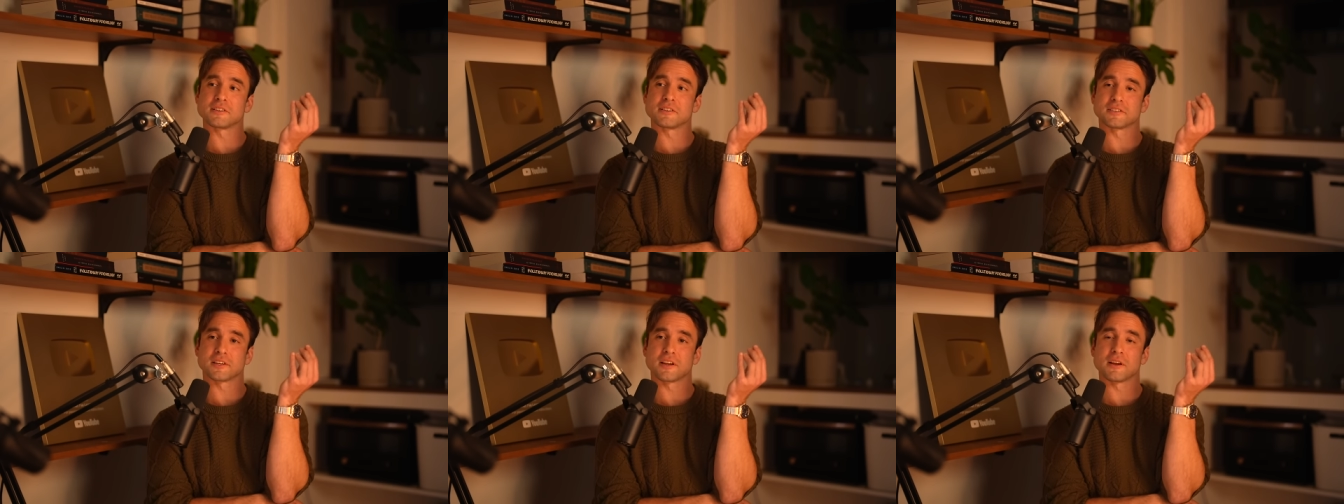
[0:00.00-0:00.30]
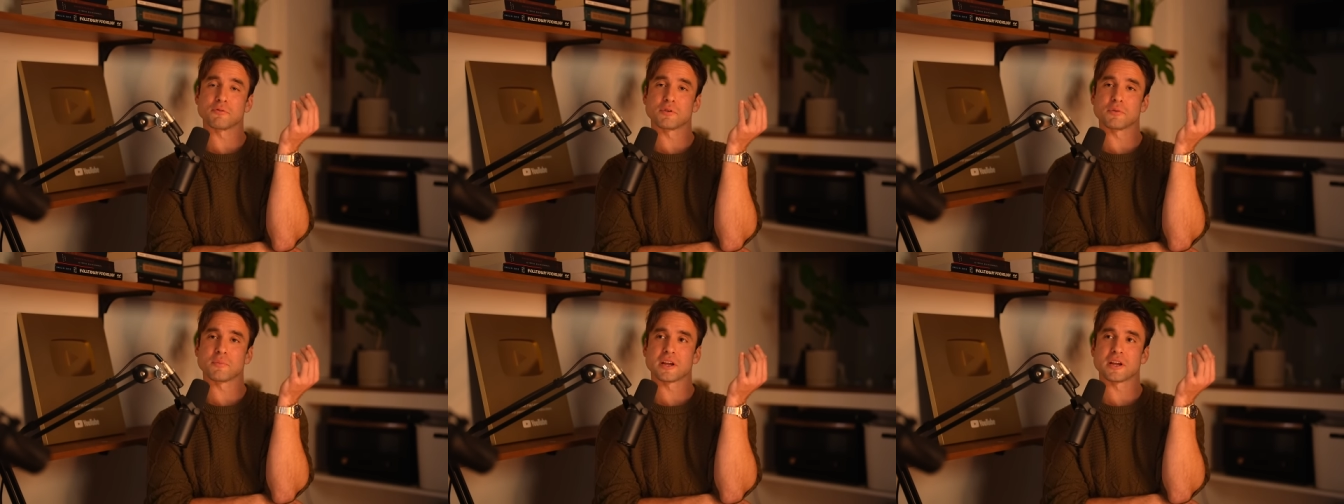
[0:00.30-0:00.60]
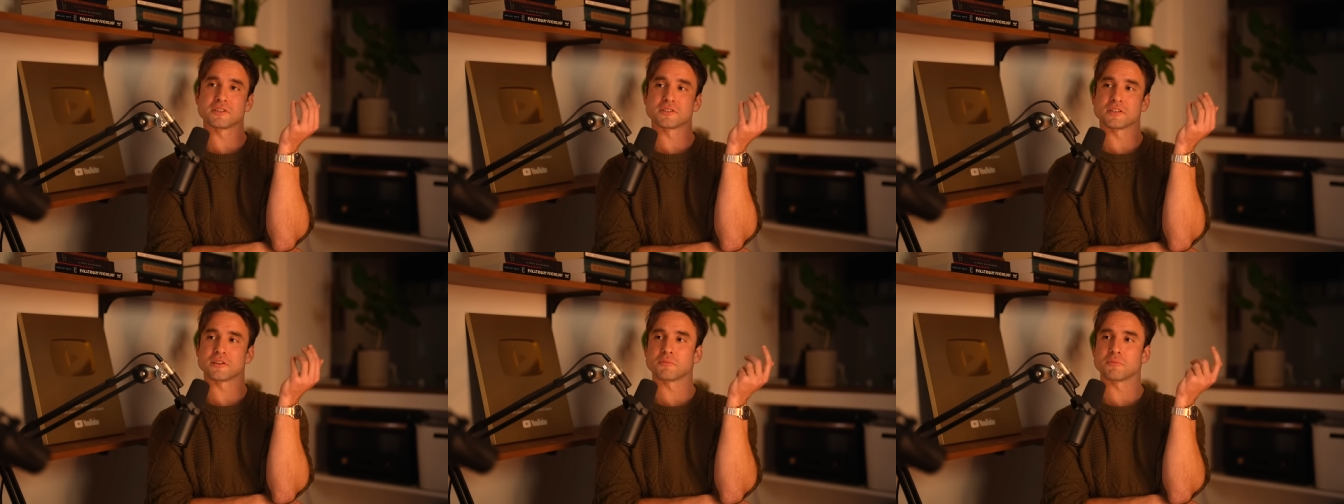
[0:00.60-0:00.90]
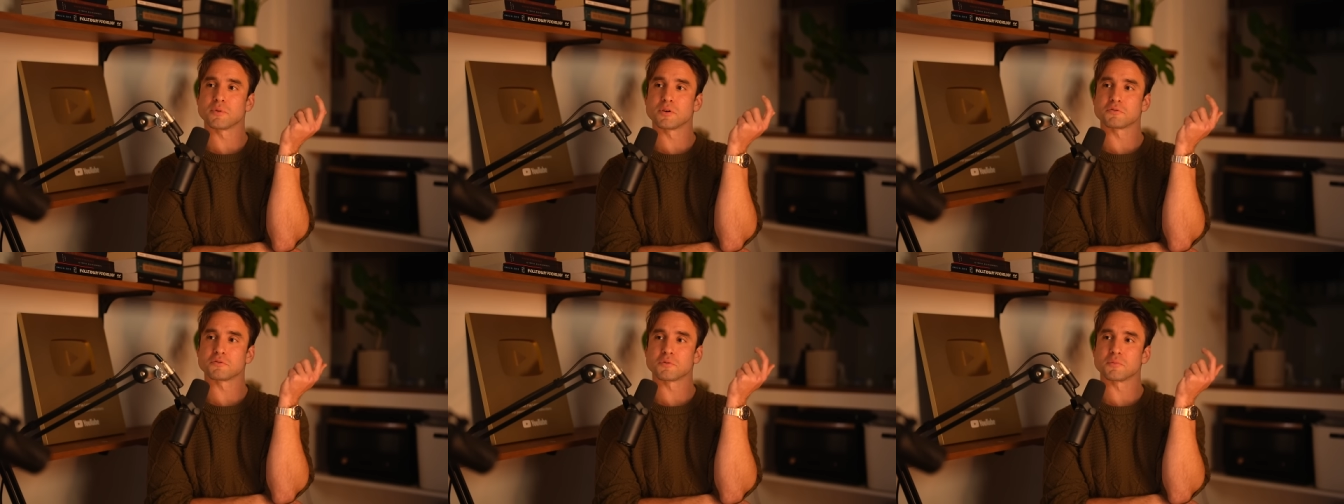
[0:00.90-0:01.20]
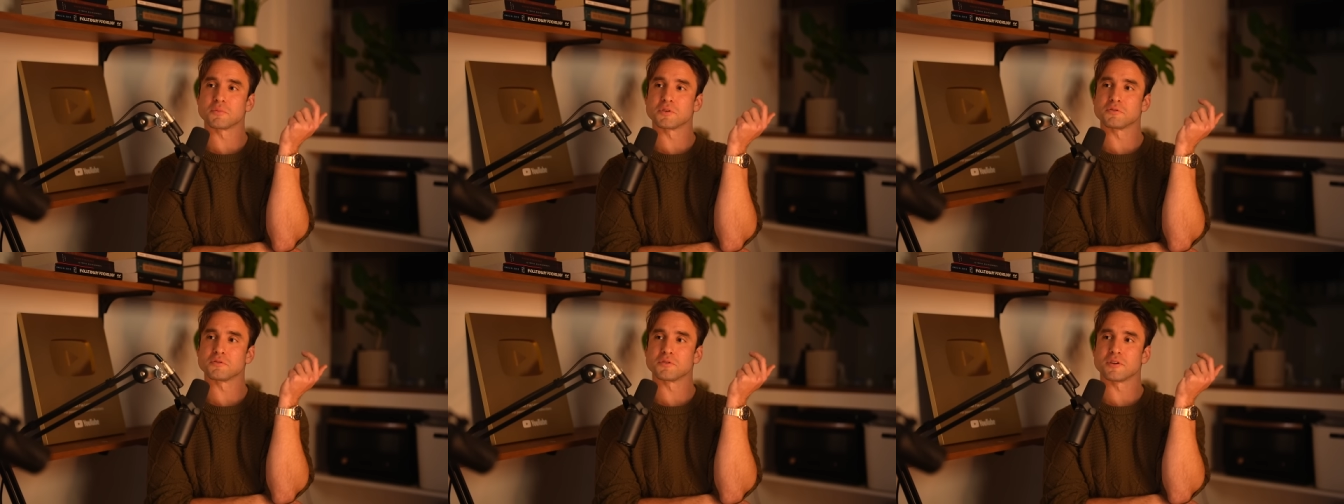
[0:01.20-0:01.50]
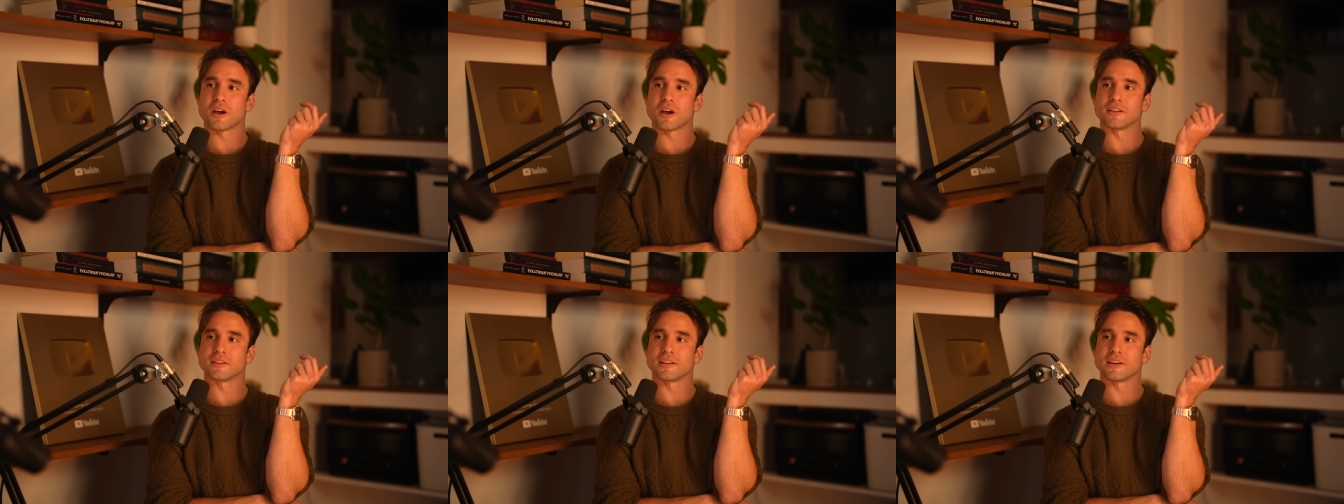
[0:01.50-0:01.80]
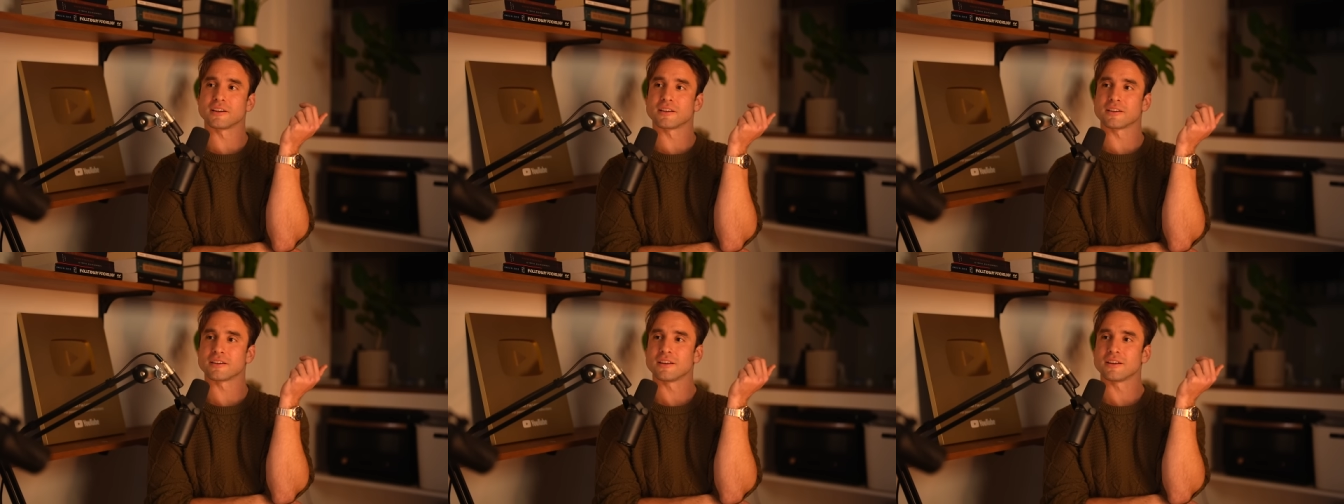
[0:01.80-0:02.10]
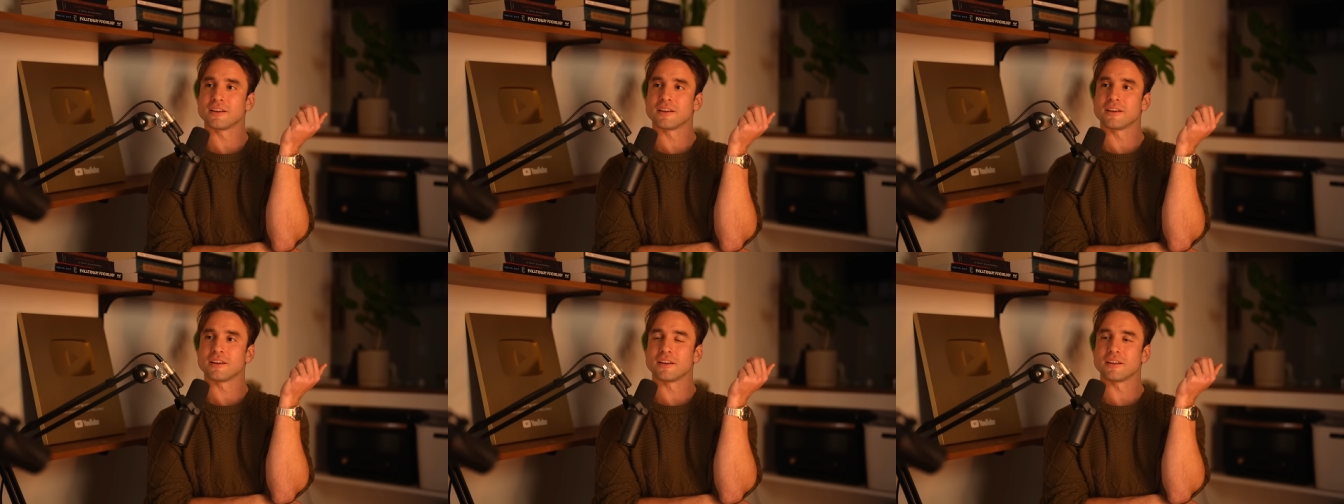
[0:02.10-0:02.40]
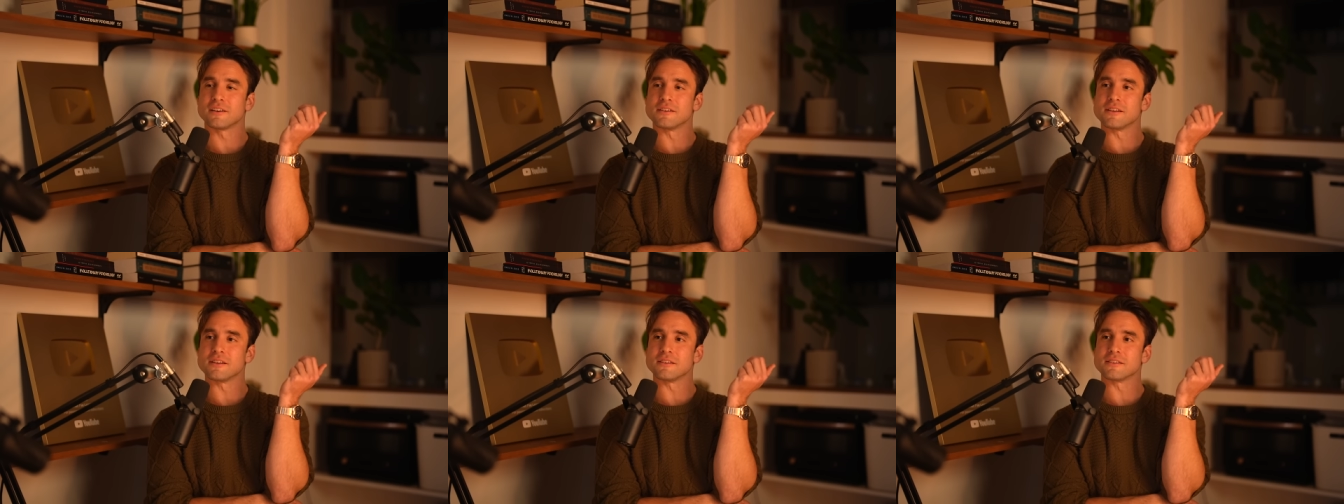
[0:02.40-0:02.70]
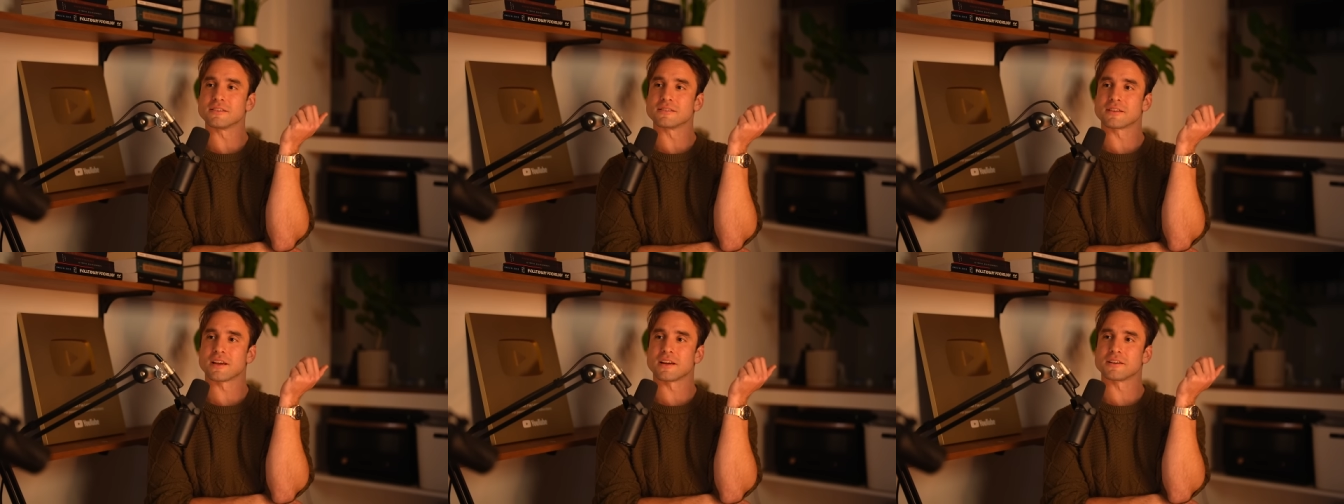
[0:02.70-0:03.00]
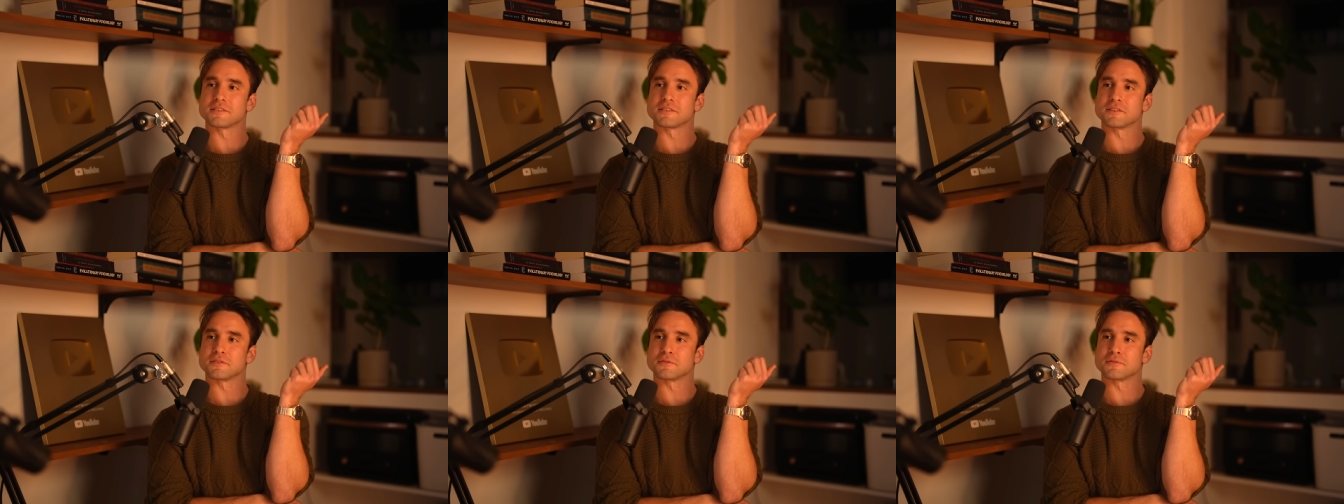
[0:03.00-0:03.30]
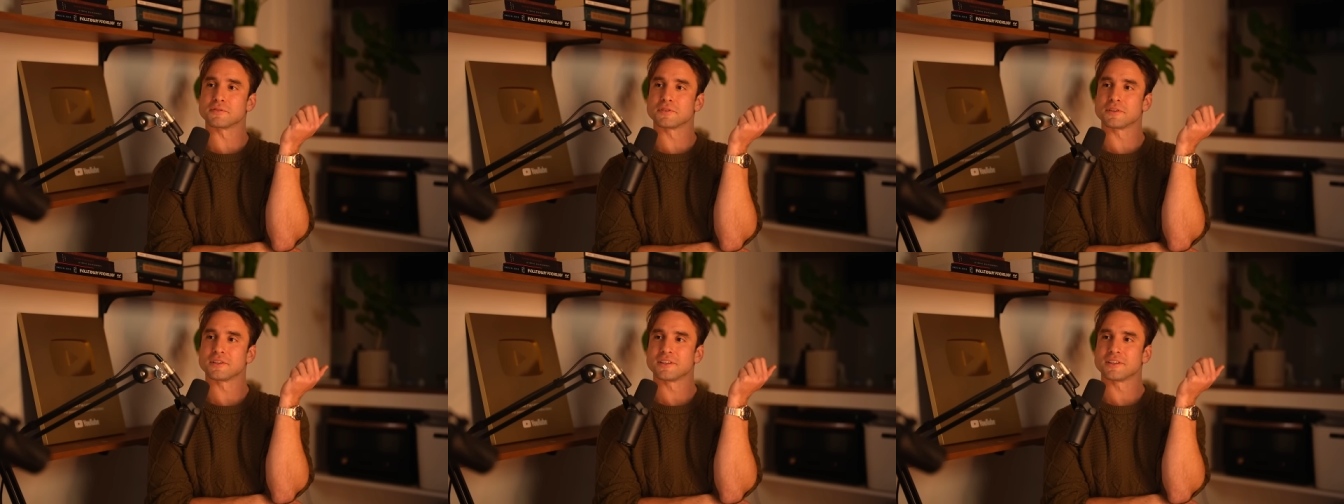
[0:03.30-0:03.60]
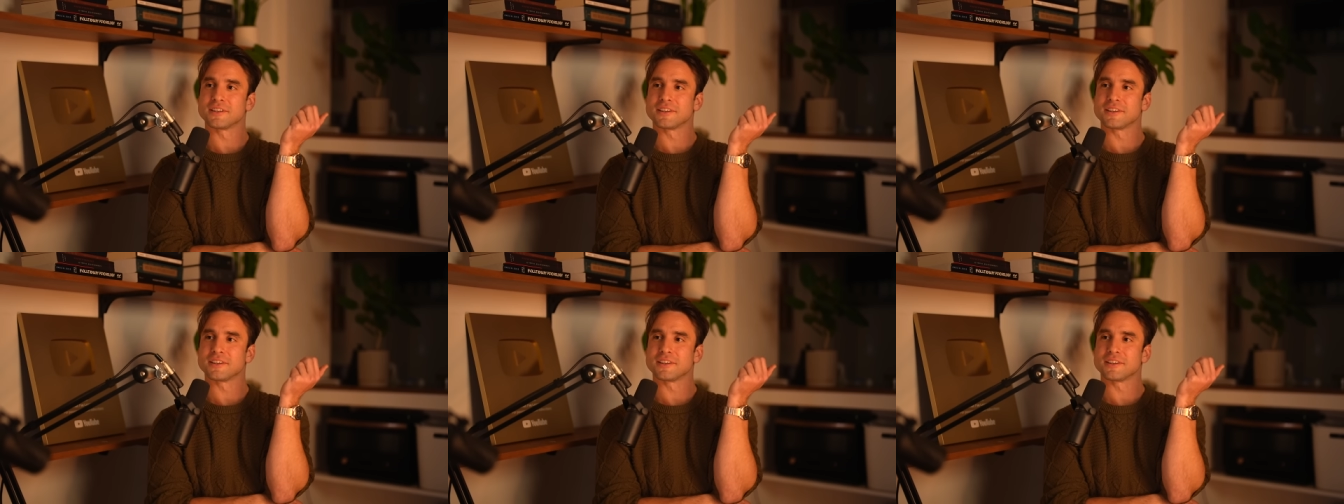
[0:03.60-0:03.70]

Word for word: Because I would imagine that most women do not like an indecisive